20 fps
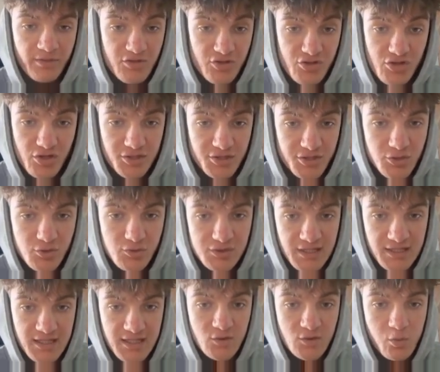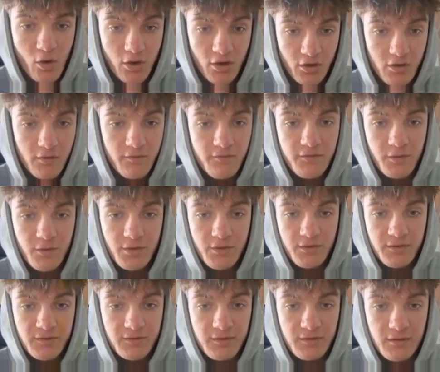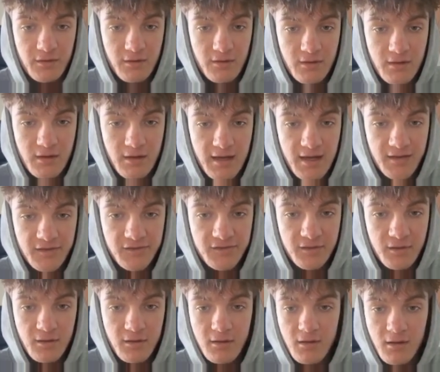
just using this one confluence has